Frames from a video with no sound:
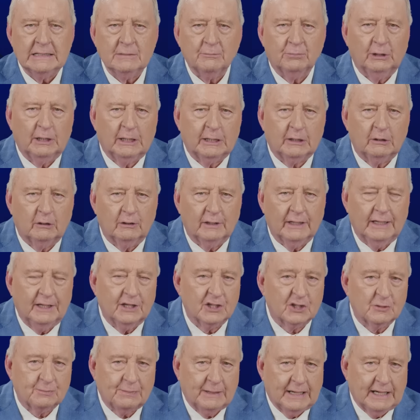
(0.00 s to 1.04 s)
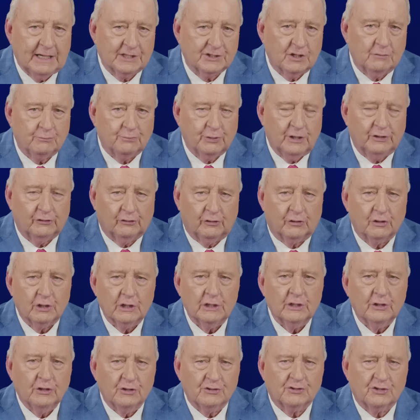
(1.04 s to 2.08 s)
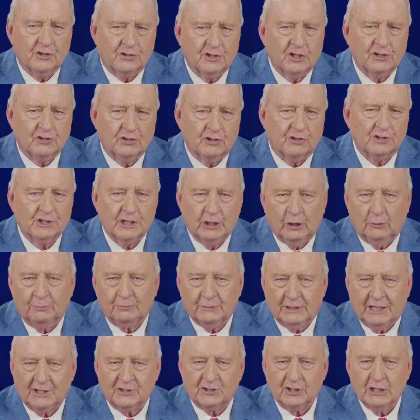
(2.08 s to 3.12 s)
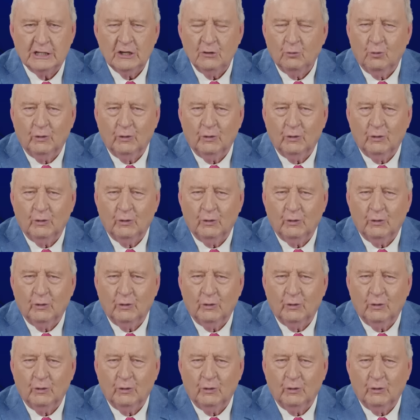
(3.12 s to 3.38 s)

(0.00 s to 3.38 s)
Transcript: political leaders past and present, whose decisions helped us